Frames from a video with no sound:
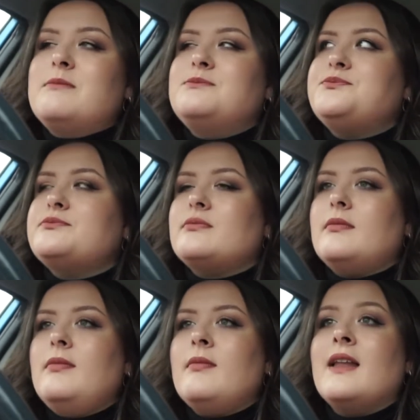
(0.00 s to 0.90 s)

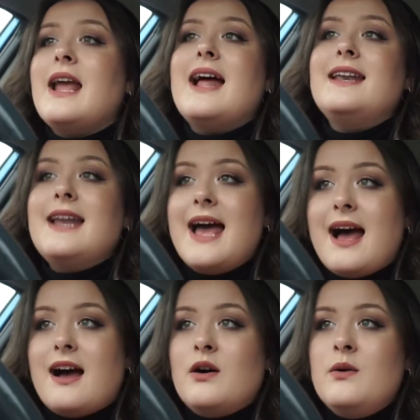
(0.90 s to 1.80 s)
And
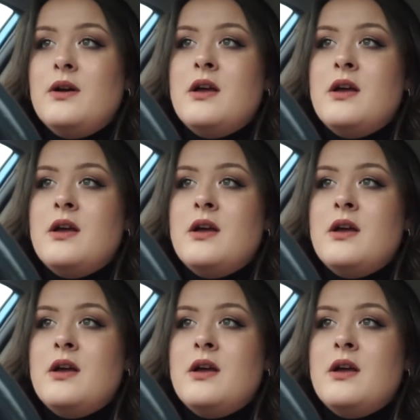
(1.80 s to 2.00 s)
now